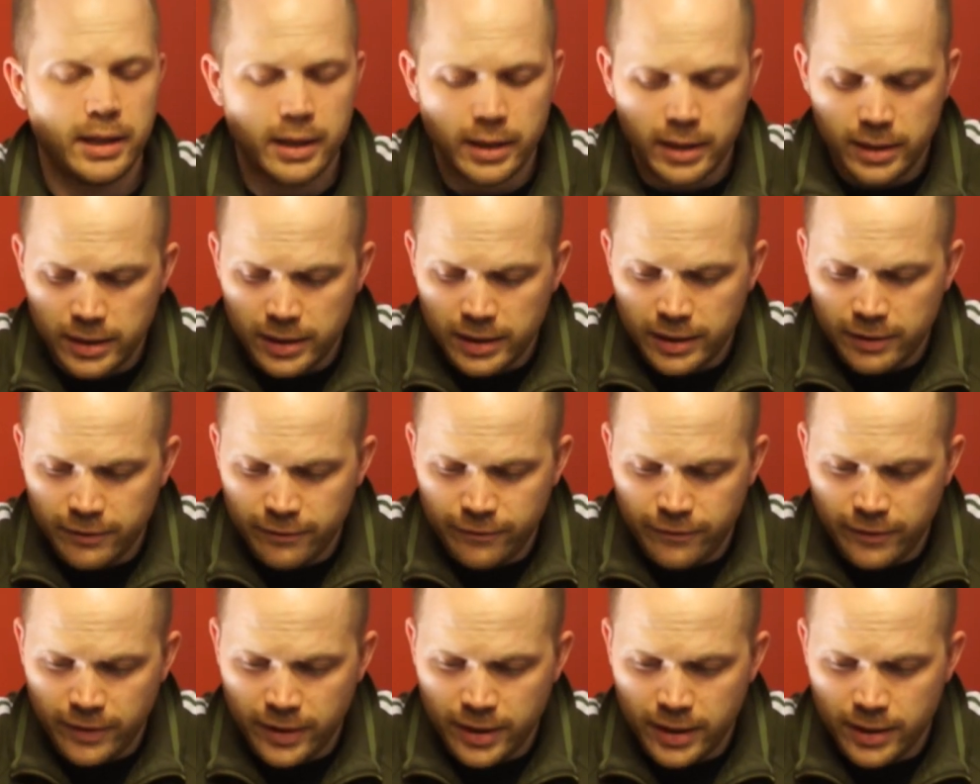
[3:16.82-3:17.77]

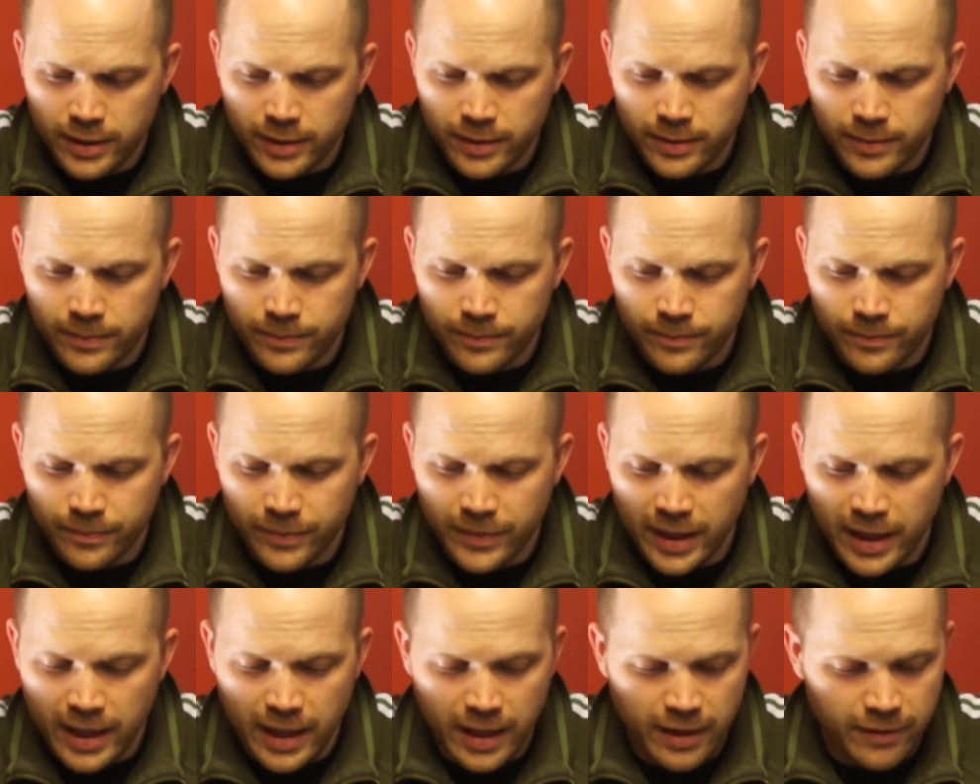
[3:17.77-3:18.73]
If
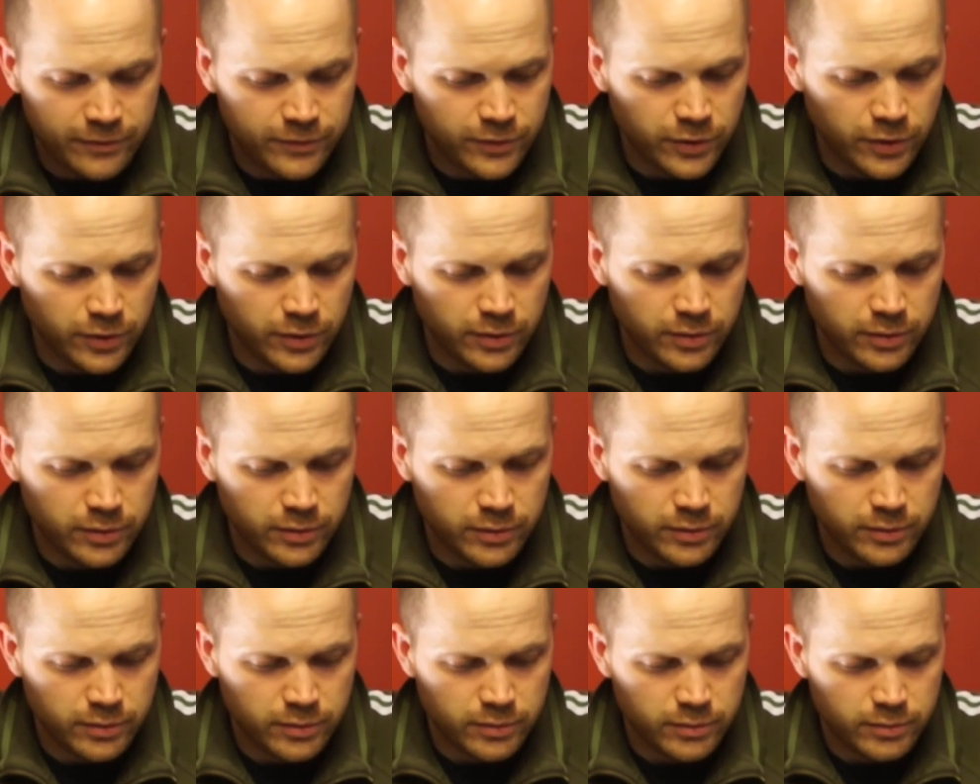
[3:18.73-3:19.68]

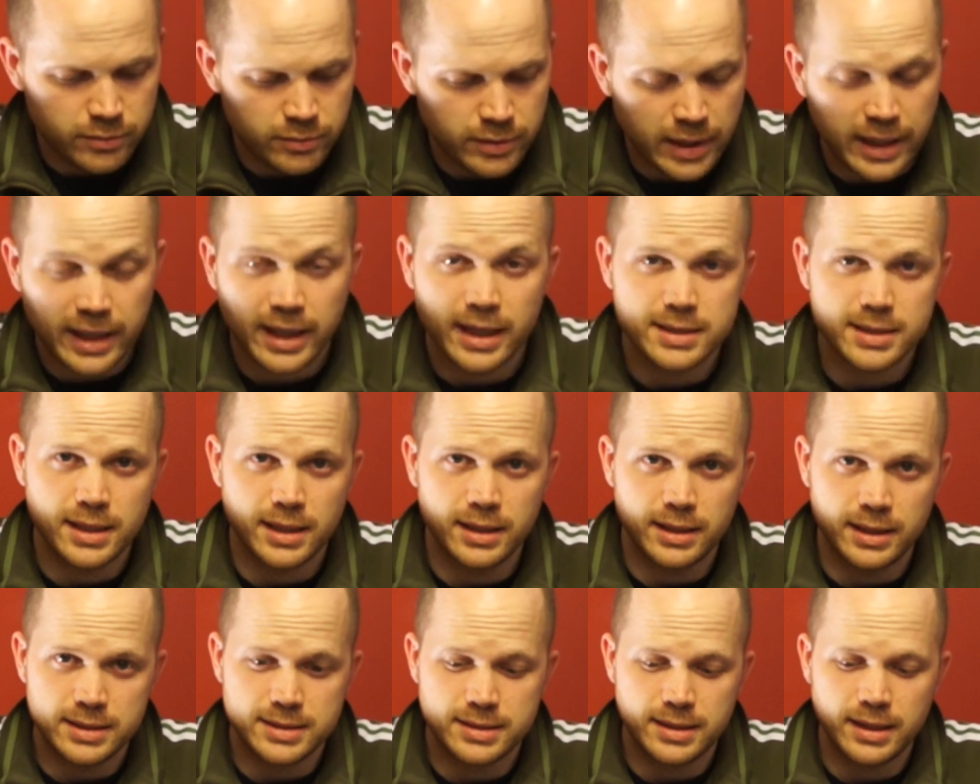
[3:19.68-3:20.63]
after, like I
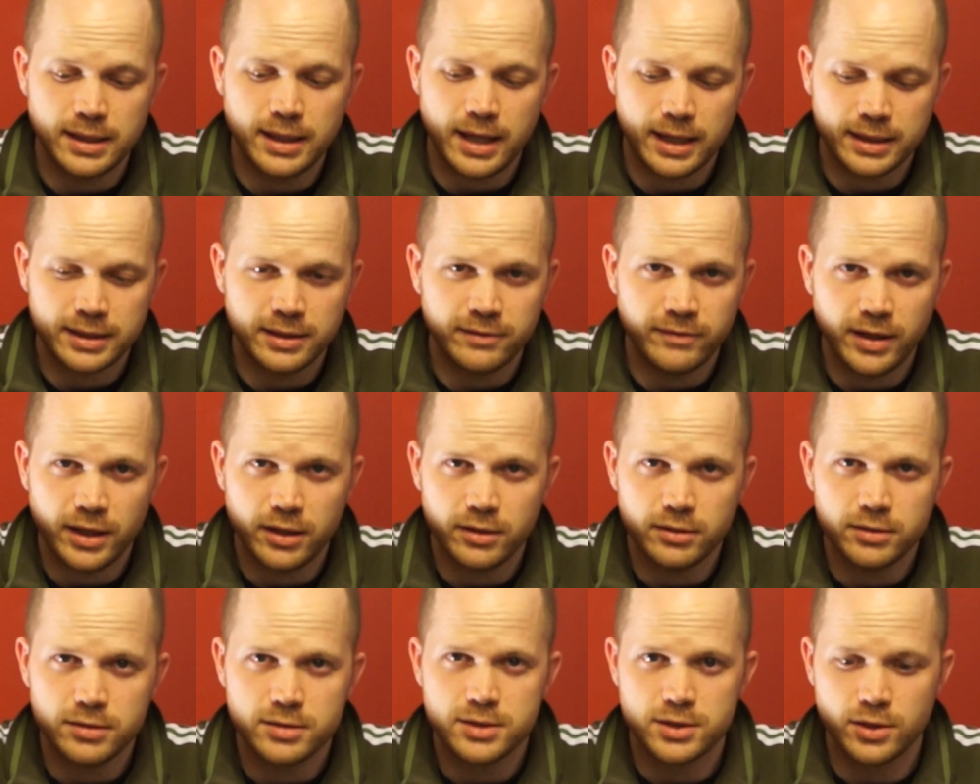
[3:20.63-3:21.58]
said, they stay
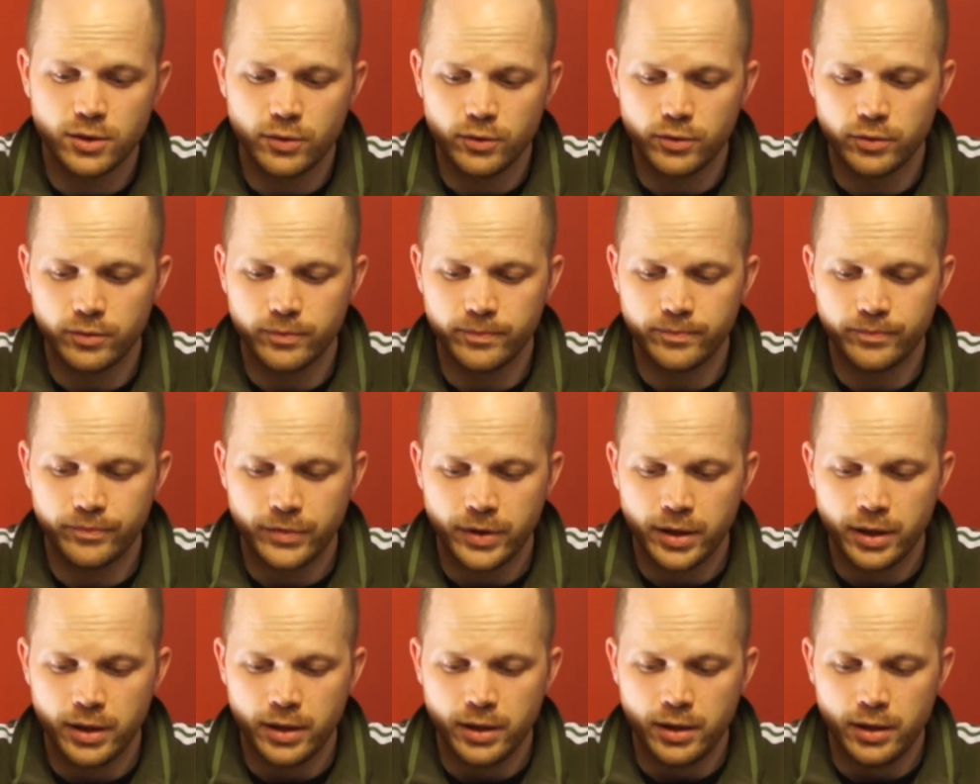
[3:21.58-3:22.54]
activated, so
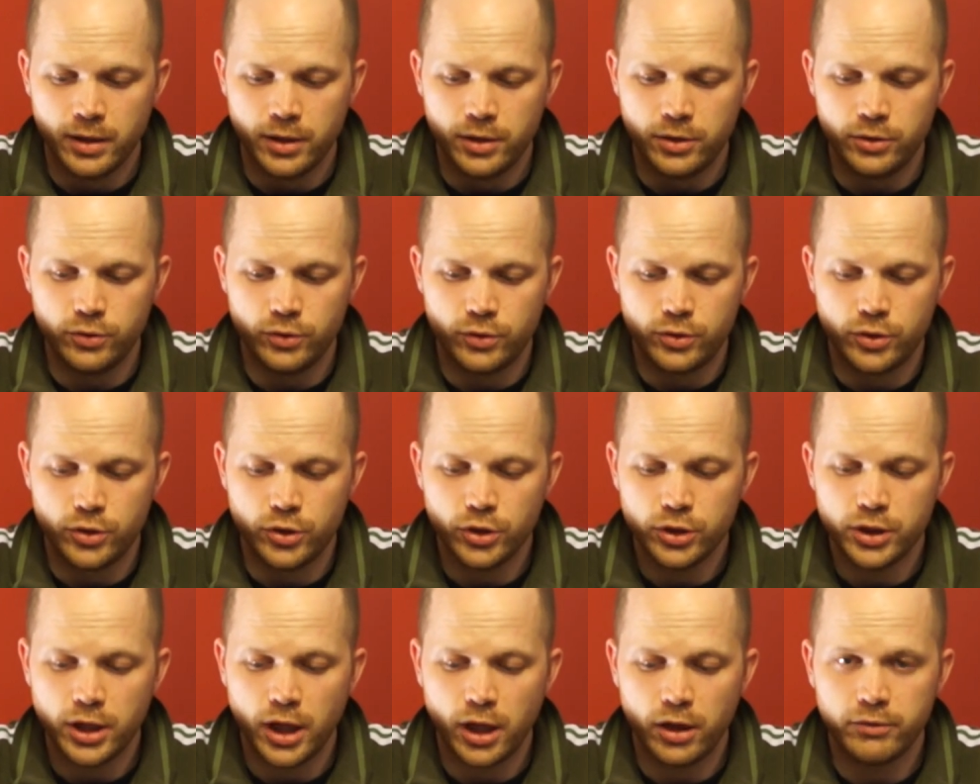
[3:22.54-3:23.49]
you
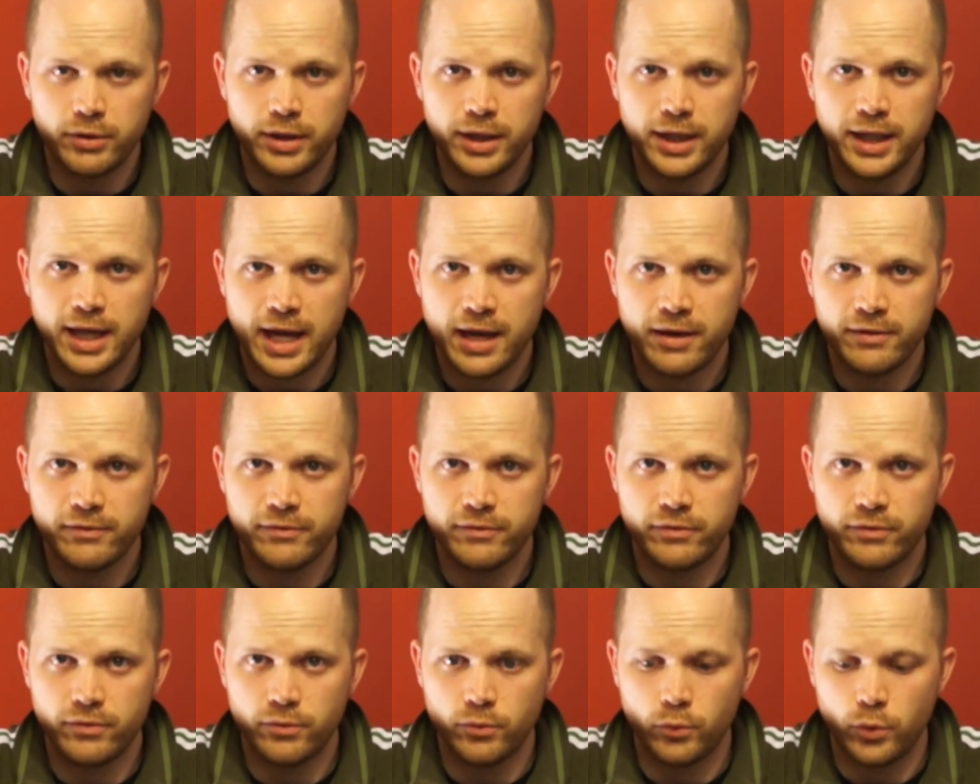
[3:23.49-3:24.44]
could already have
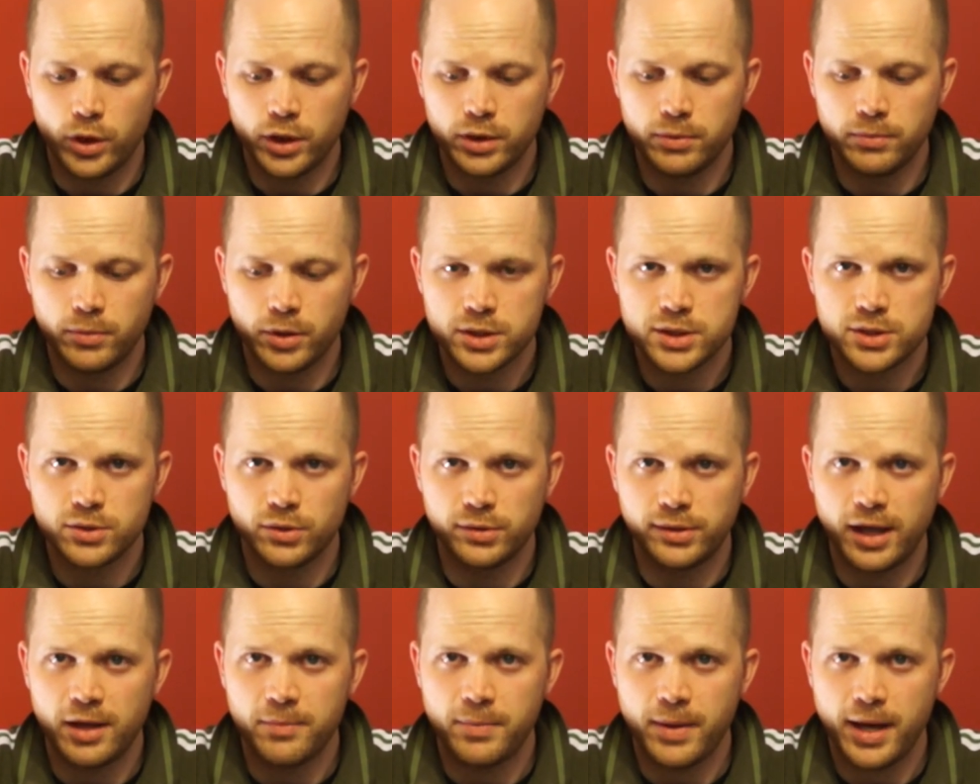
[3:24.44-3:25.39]
one monster
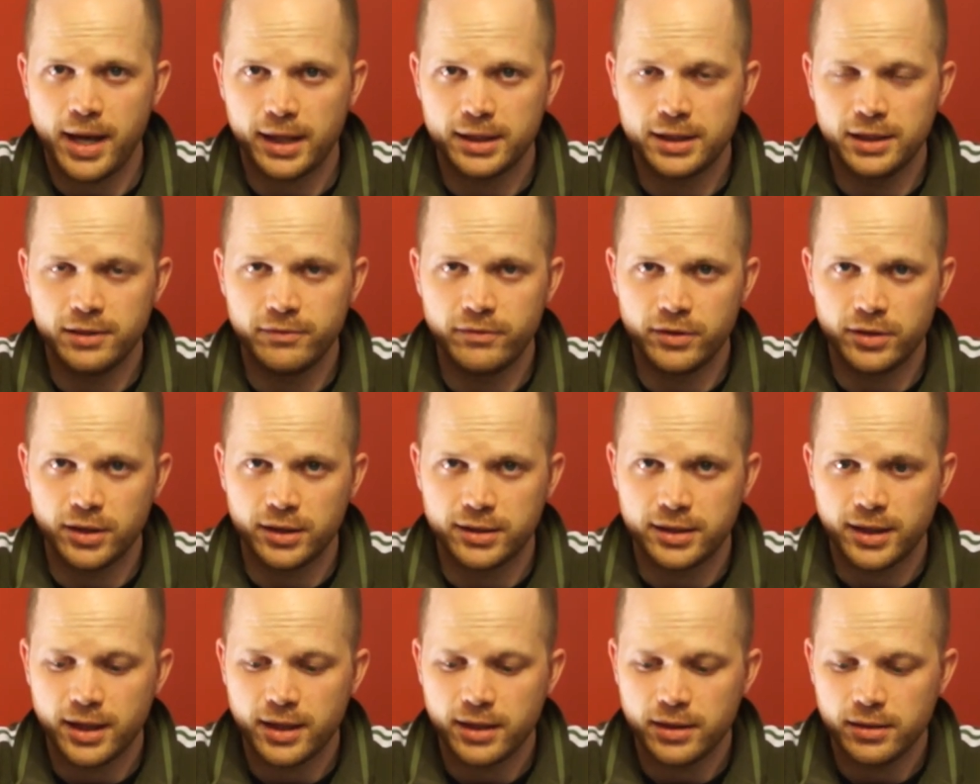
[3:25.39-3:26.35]
type active on the
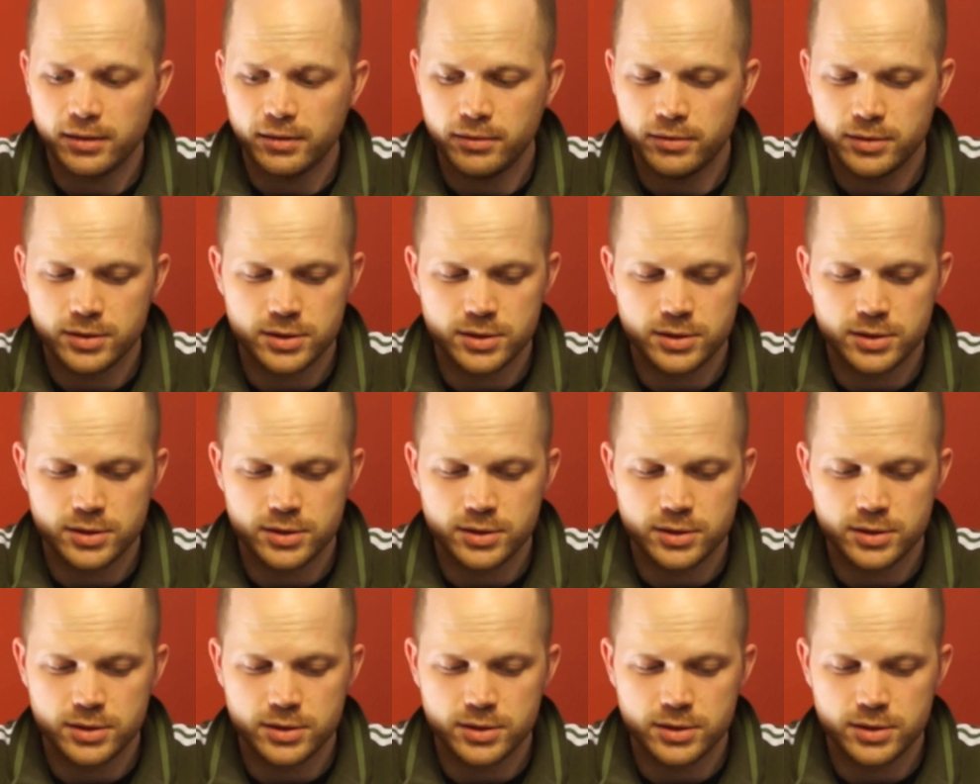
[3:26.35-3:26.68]
tile.